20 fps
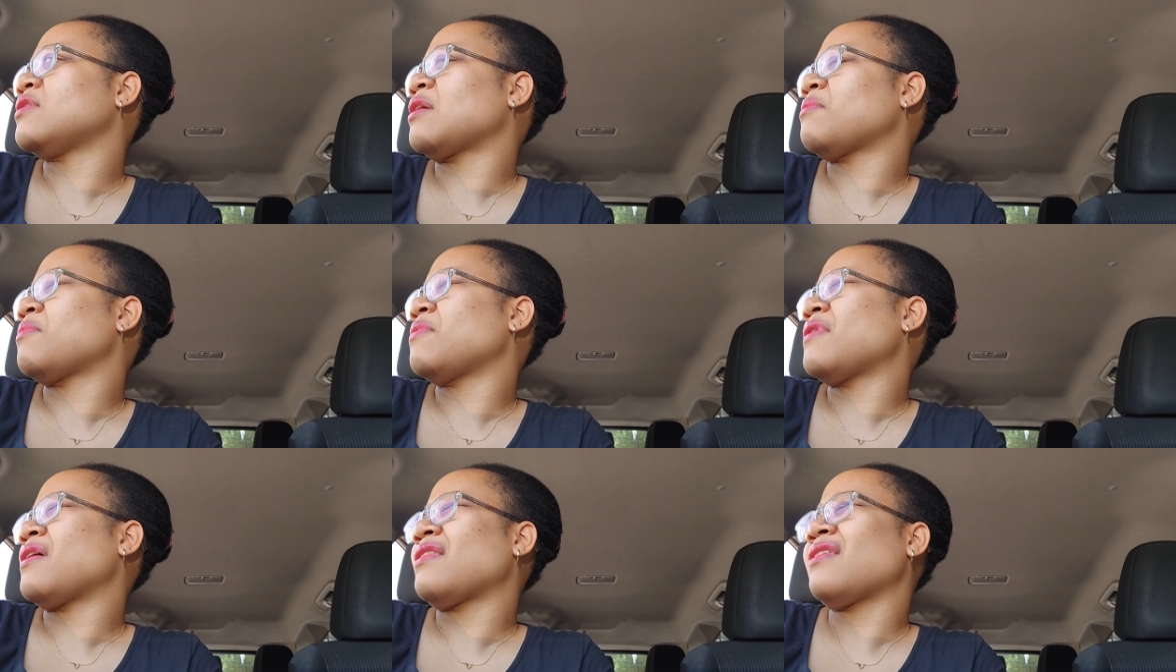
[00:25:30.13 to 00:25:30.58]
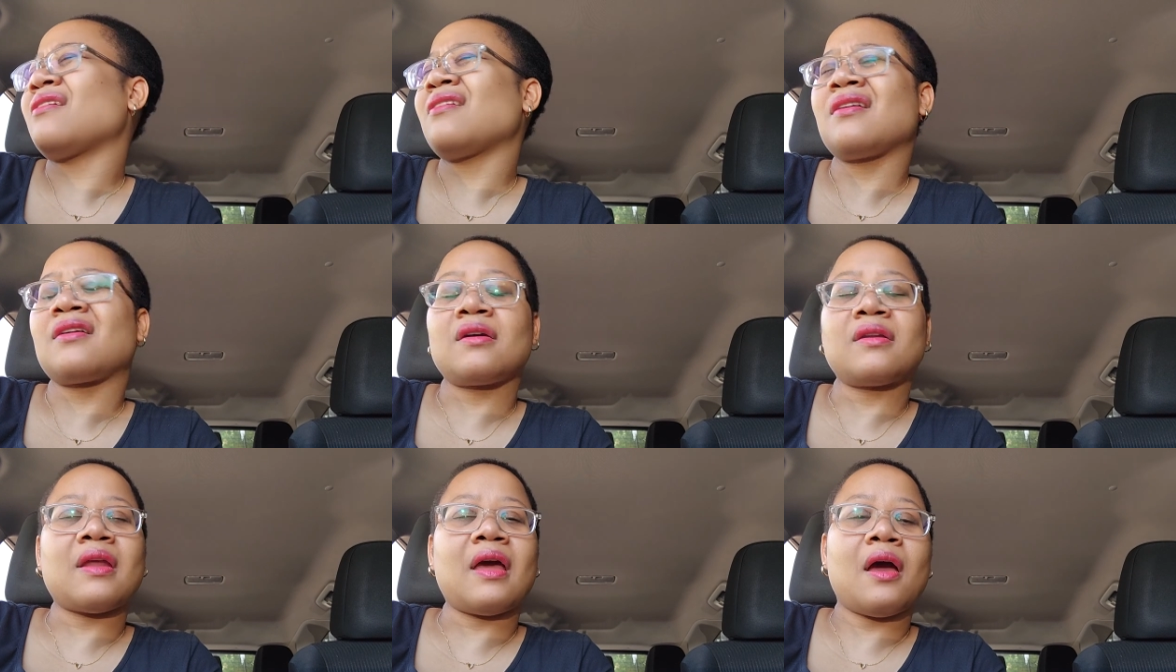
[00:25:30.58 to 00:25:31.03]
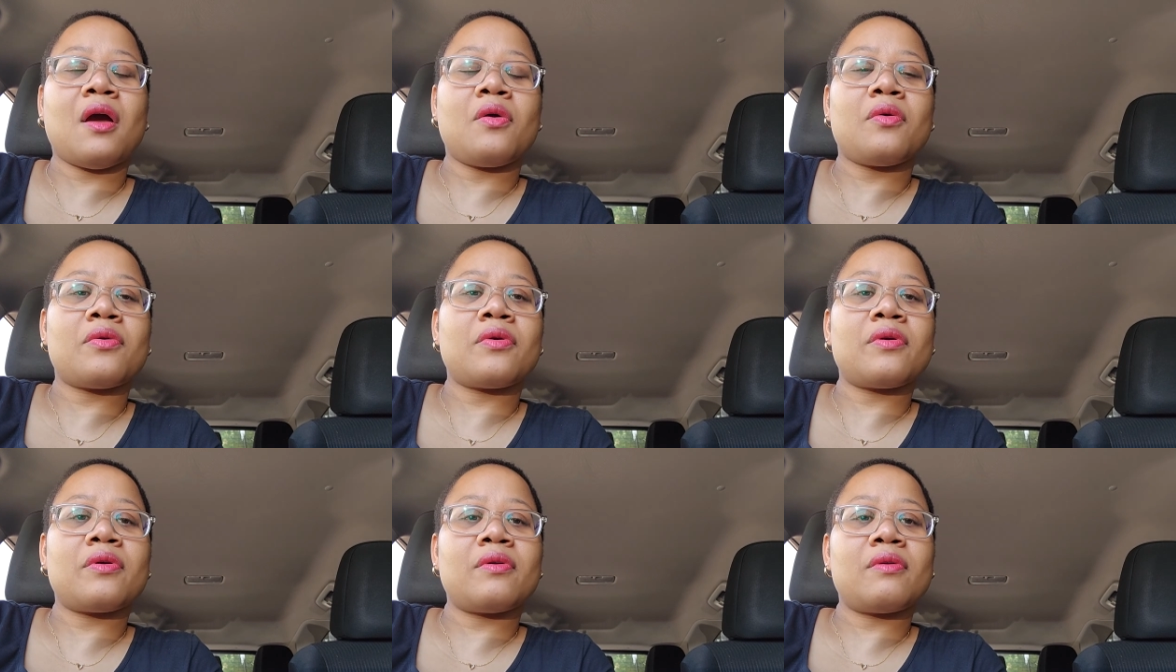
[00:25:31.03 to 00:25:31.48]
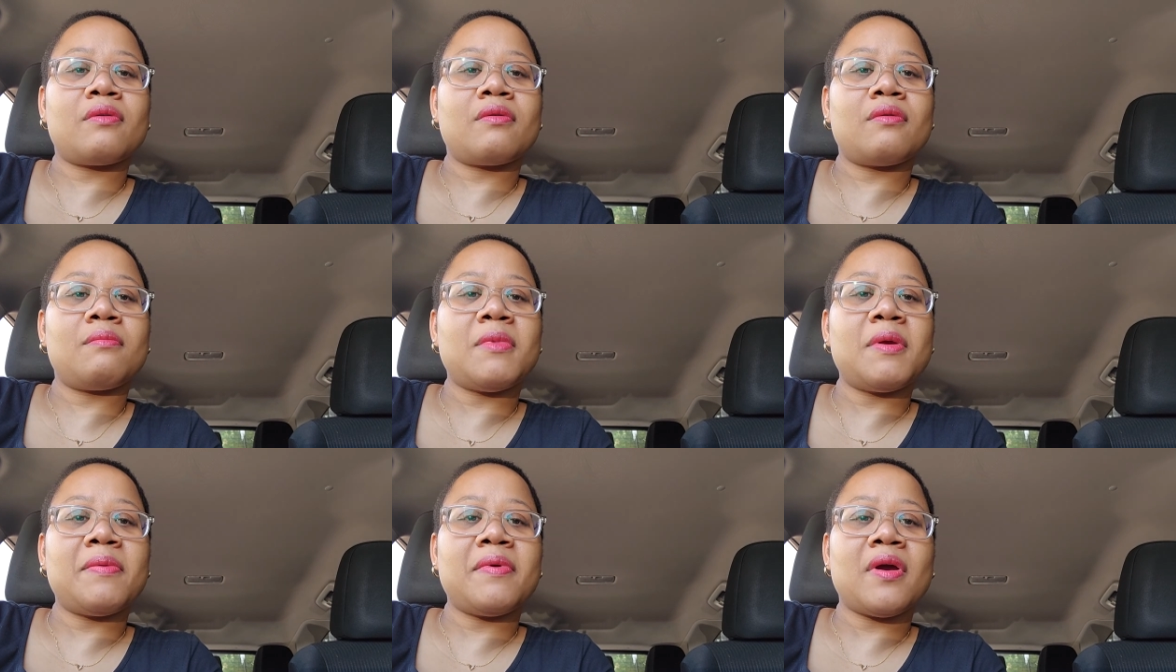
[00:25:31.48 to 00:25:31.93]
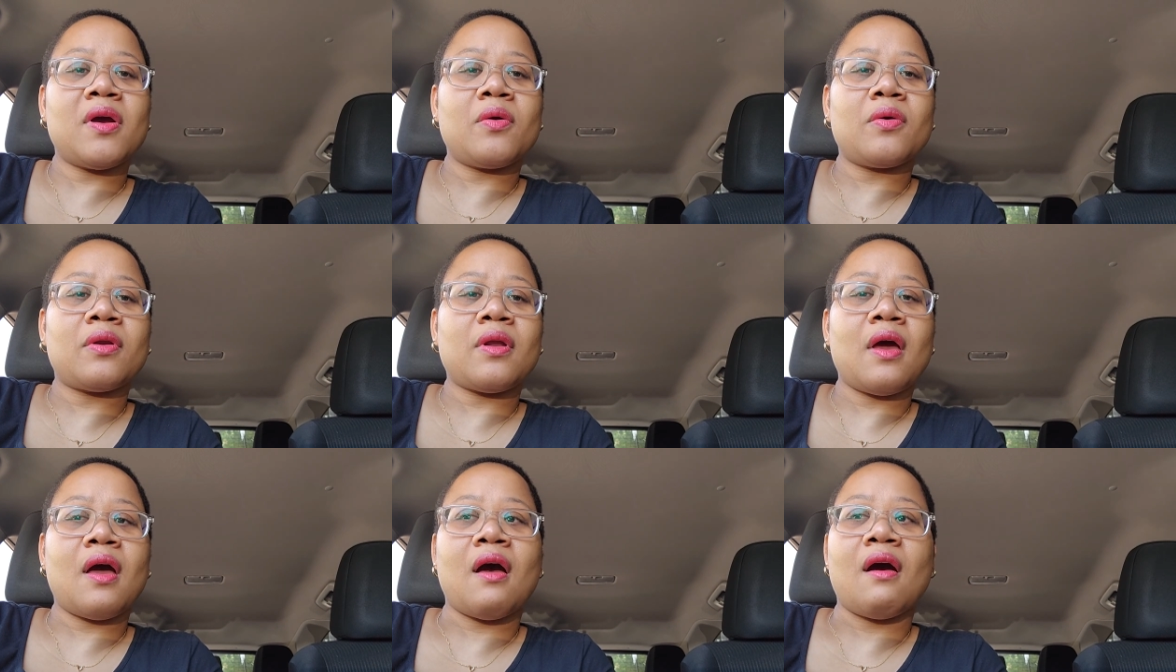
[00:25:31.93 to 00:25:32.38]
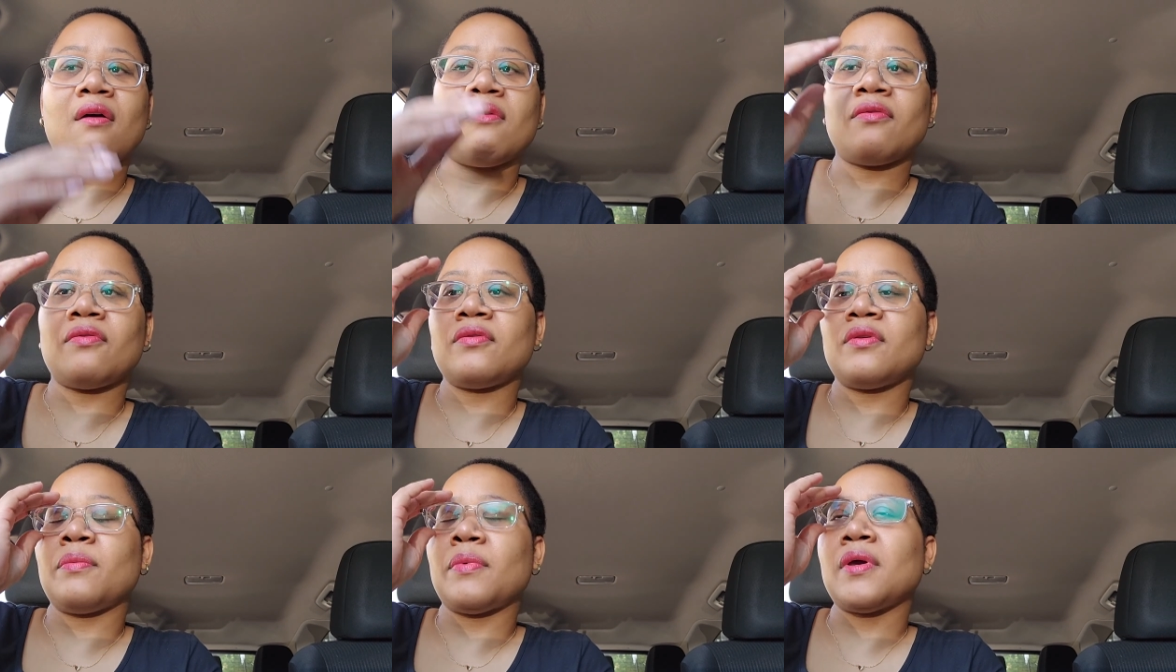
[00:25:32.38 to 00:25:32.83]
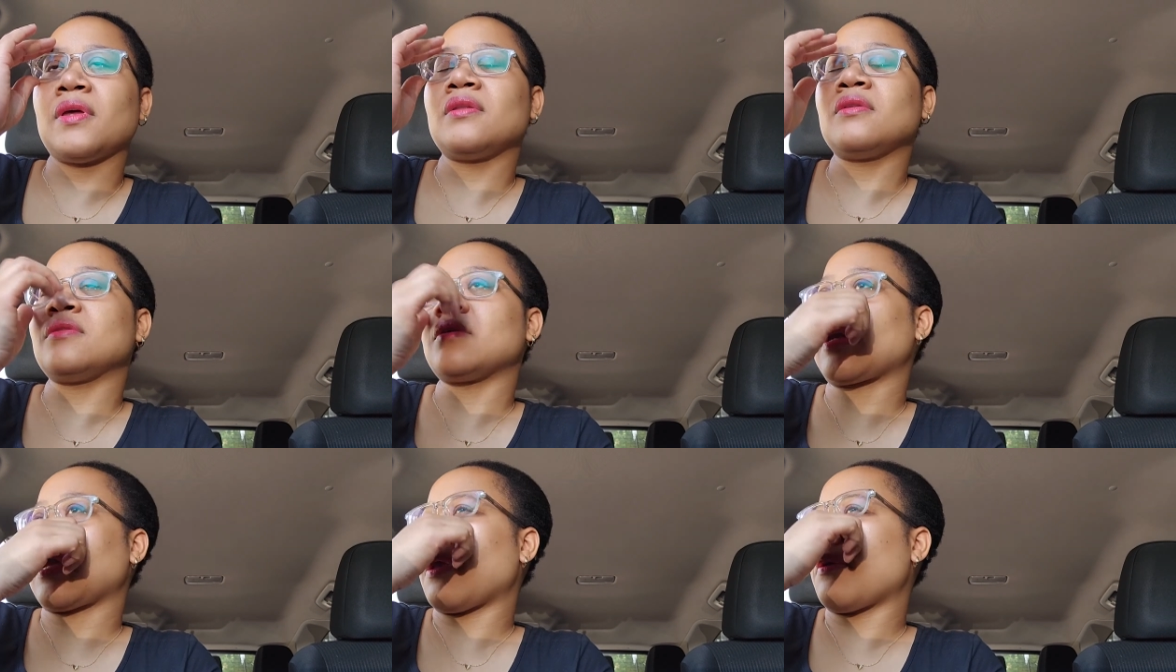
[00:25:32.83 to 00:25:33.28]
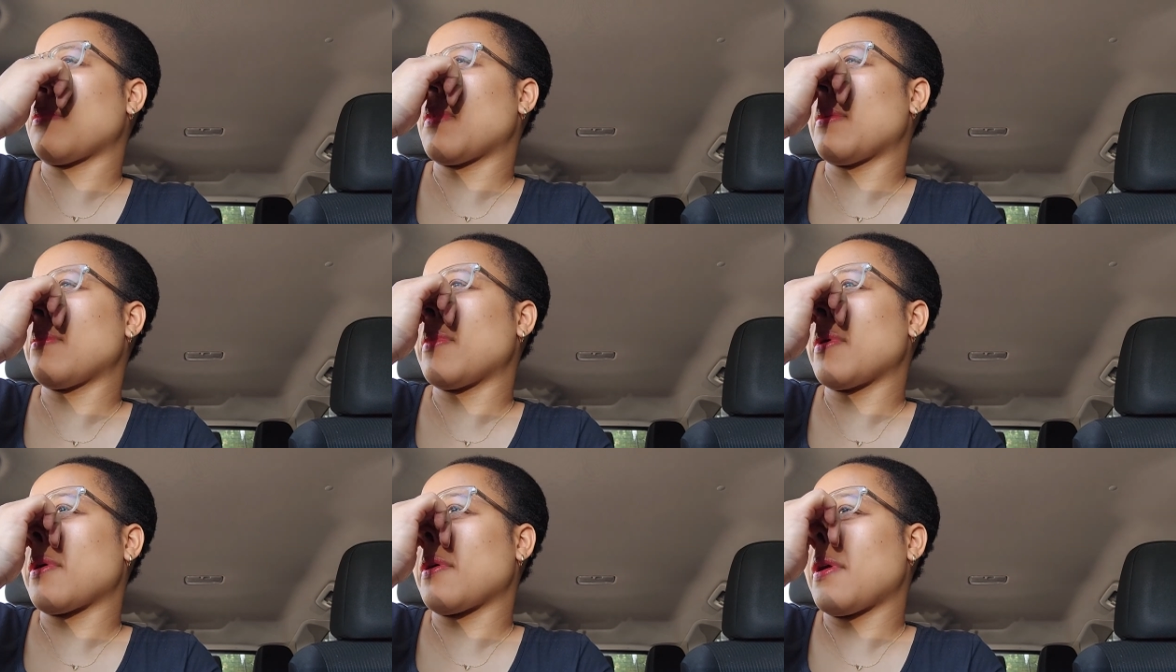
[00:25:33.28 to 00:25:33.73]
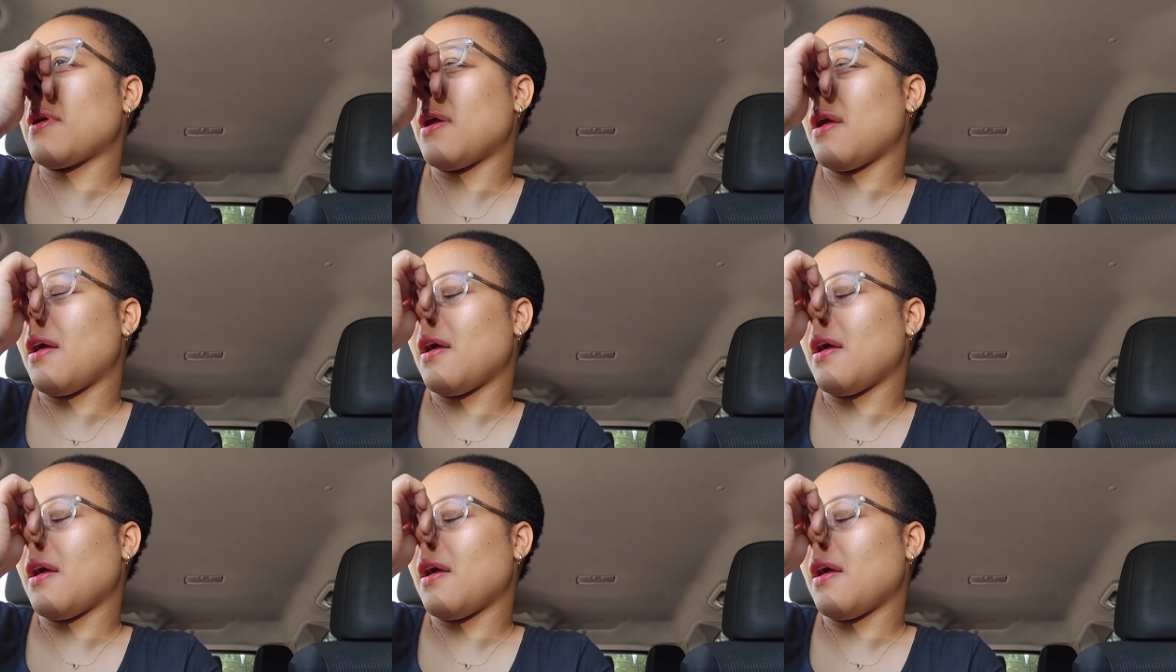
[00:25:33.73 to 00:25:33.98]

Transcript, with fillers: It's like I think like an hour, maybe an hour and a half, depends. I can't remember.